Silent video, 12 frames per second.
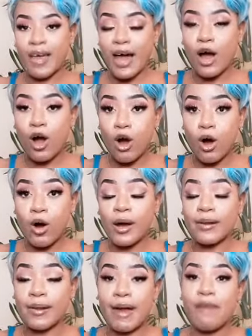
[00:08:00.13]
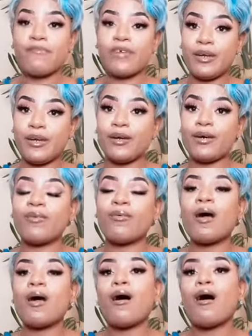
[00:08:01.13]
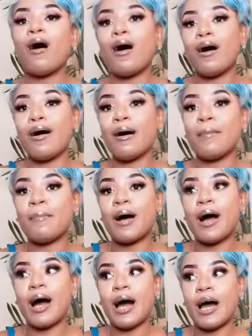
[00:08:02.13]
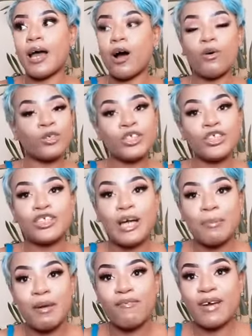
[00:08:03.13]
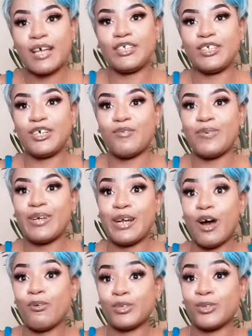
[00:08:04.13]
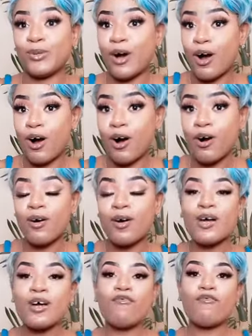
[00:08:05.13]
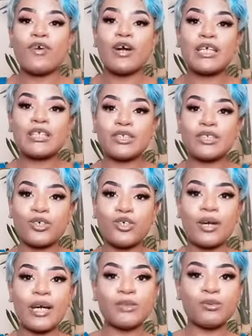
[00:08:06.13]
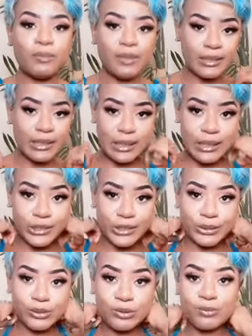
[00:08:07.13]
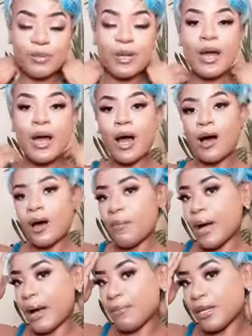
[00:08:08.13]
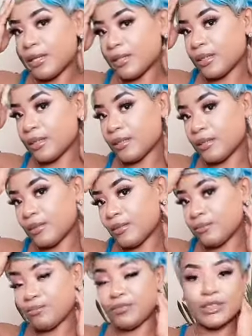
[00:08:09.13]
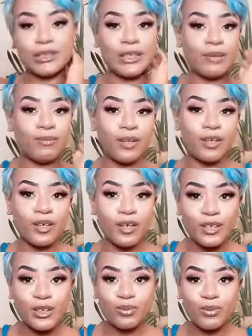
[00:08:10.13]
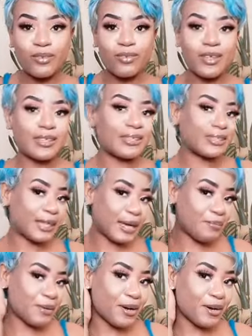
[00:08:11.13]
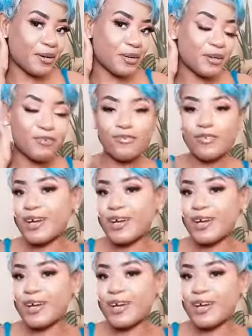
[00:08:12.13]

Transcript: that haul in that video. I always just shop at Fashion Nova, and I always do a haul for it, so you guys will be seeing it soon. I've been just giving looks with this type of